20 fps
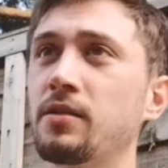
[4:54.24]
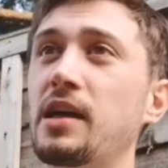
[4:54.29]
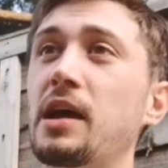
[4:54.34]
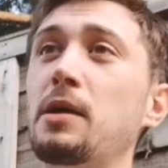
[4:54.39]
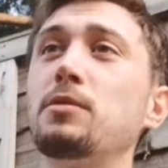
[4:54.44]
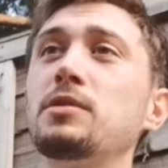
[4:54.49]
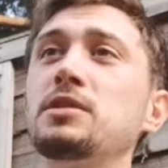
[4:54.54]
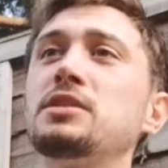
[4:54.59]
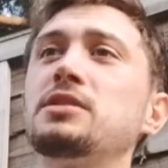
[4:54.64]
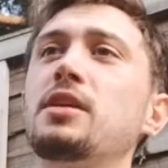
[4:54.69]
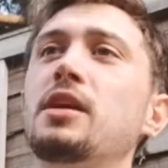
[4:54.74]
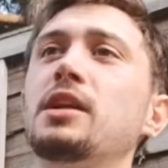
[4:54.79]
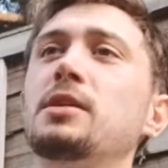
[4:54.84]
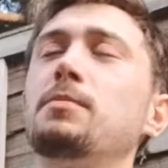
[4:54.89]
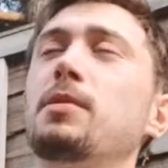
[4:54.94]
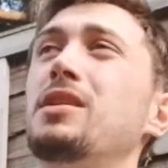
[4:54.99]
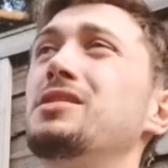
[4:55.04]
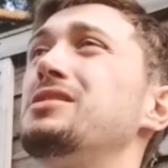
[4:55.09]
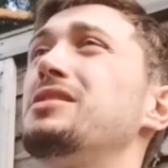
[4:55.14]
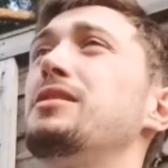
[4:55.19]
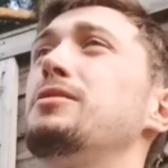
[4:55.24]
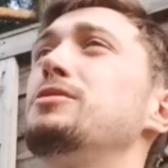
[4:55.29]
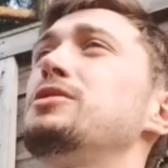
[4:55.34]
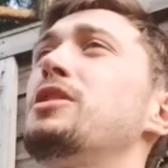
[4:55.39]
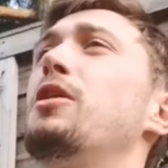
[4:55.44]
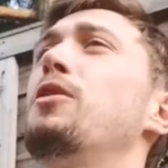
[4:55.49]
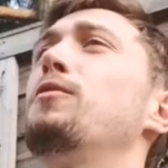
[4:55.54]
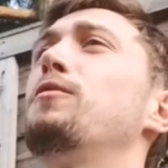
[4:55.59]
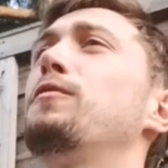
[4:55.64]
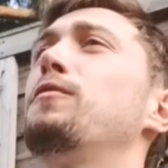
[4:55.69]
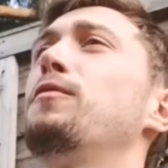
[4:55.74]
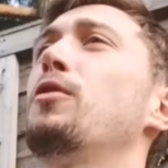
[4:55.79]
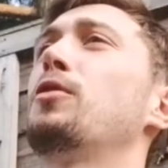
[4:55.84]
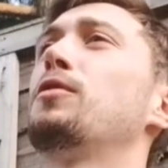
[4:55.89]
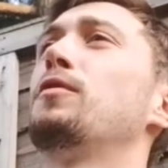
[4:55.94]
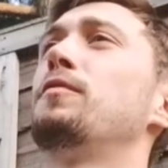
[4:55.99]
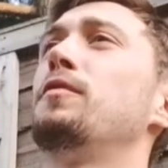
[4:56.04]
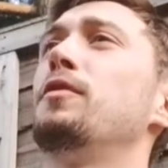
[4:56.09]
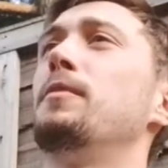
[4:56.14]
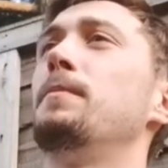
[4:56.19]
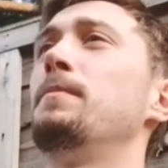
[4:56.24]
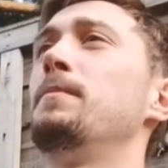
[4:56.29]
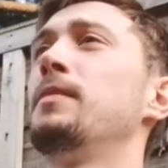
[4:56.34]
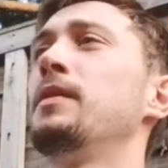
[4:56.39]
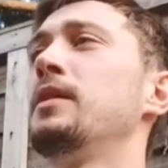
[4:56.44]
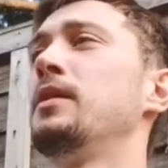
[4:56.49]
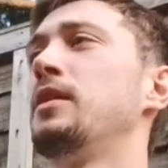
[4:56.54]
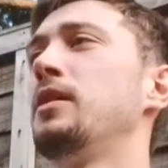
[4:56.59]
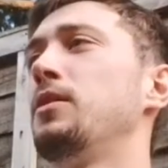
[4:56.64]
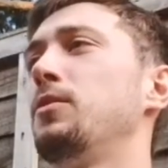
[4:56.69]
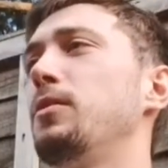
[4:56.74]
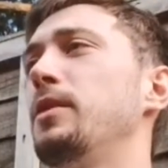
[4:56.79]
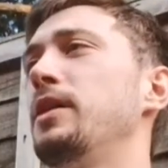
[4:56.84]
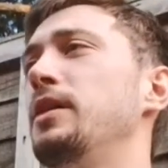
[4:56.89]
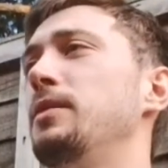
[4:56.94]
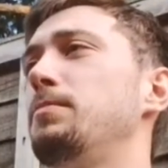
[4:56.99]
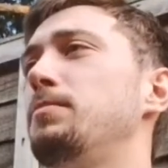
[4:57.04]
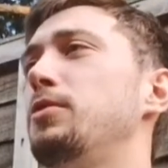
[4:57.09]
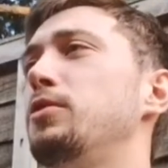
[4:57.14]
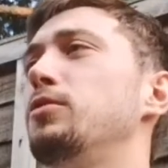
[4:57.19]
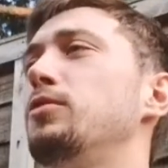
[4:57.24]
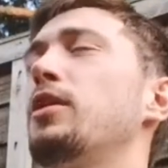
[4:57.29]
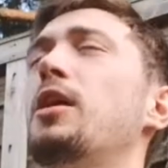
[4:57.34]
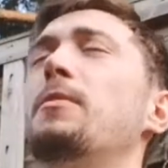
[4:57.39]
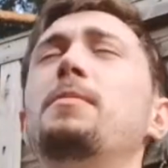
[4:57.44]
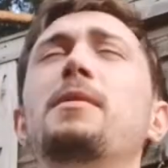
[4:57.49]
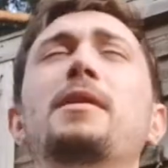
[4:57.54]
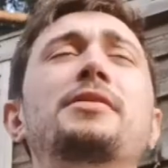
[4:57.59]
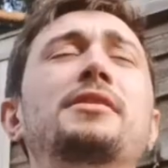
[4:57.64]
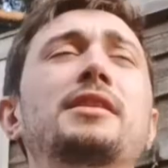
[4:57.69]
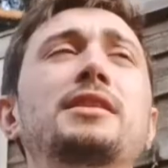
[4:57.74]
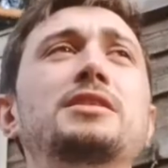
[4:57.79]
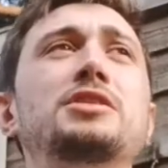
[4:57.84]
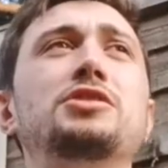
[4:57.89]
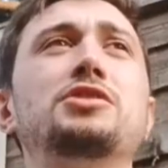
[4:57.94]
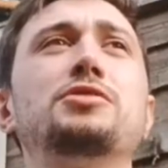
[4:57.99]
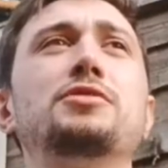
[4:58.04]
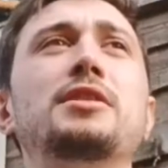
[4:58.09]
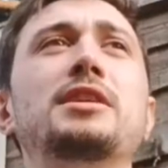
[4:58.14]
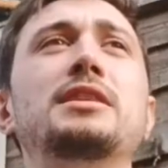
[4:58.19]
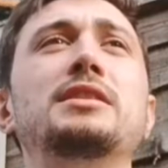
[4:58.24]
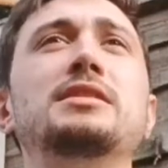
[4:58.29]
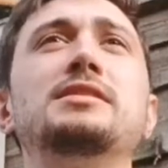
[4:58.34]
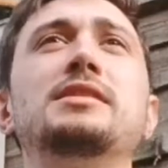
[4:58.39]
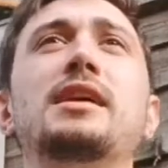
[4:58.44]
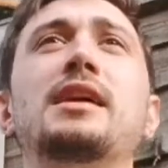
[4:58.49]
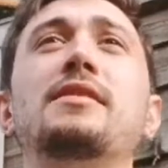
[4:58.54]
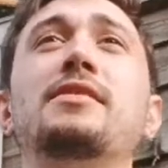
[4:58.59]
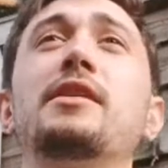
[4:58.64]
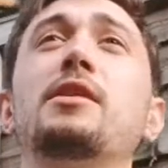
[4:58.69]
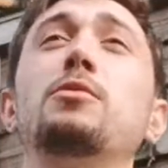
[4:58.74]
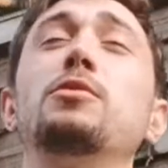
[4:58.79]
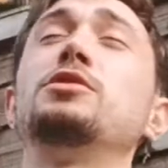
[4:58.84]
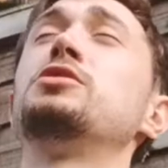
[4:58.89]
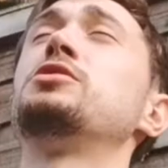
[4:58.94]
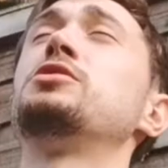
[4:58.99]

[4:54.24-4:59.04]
They were stunning birds. There was a whole flock of them. We pulled up under these trees and there were